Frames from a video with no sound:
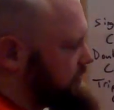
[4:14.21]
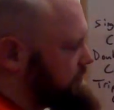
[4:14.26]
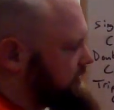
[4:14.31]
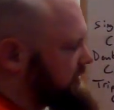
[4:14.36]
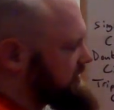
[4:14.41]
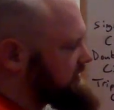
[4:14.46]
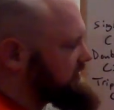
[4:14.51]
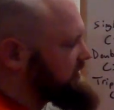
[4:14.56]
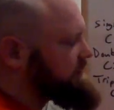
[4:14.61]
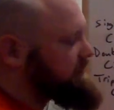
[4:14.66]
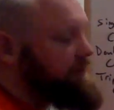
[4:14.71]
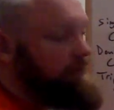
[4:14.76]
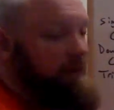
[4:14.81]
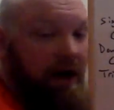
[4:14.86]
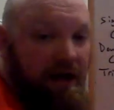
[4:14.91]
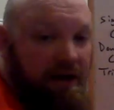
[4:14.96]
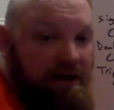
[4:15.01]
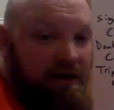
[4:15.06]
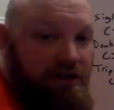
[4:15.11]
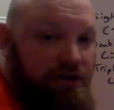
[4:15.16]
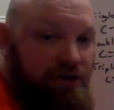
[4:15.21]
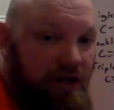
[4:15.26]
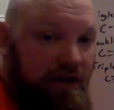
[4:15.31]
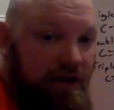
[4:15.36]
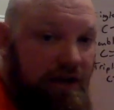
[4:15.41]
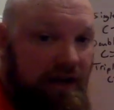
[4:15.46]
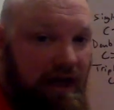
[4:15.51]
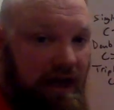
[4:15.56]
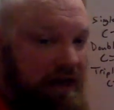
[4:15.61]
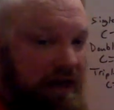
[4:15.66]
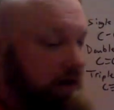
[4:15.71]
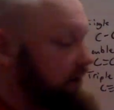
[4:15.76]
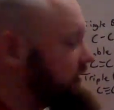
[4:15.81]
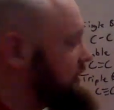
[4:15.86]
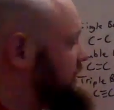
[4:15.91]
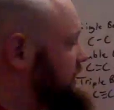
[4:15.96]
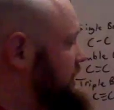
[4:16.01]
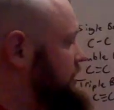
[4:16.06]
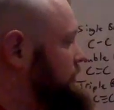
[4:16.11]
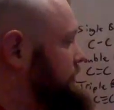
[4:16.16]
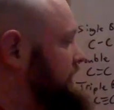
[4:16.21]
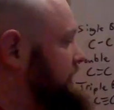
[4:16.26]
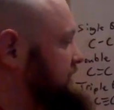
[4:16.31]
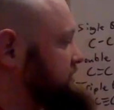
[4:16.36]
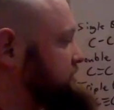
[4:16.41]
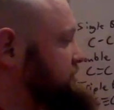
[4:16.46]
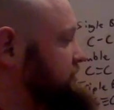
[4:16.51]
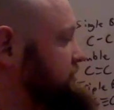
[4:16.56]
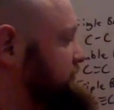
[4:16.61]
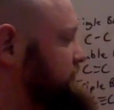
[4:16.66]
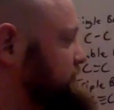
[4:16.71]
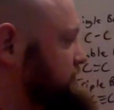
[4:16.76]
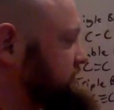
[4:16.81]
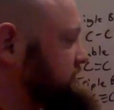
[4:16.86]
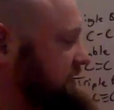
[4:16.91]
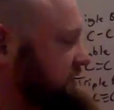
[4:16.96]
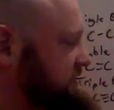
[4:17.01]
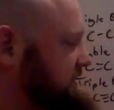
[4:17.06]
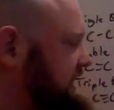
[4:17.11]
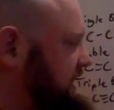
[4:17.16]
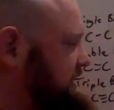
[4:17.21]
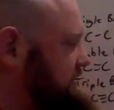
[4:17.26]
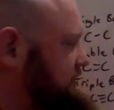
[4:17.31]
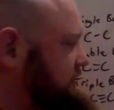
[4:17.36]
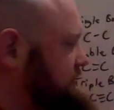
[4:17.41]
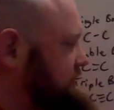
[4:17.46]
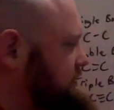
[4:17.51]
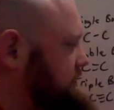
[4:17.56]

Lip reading: Make a double bond, check again. O has 2, 4, 6, 8.